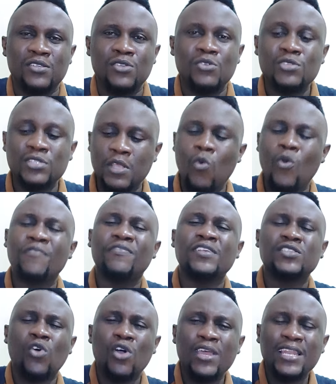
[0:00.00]
You see, when
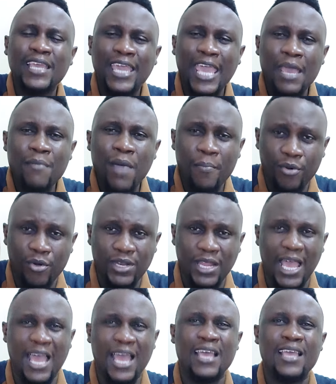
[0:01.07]
this oil came upon
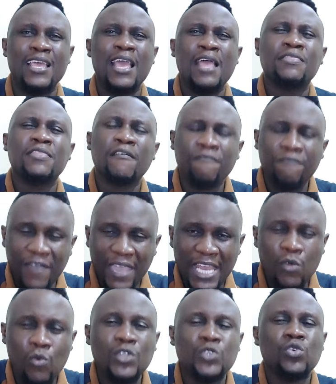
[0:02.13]
her, the
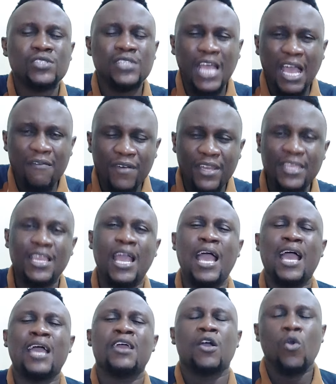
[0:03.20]
veil which was covering
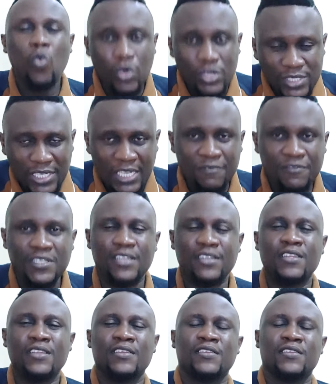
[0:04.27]
her was
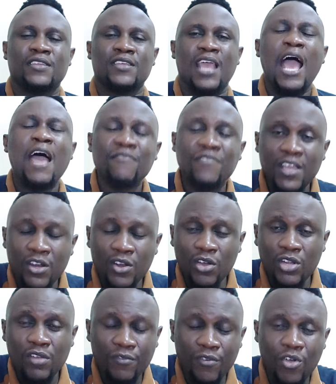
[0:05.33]
lifted and the
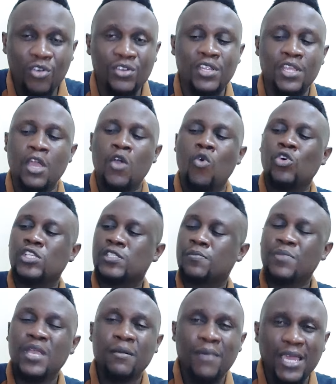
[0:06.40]
glory of God was being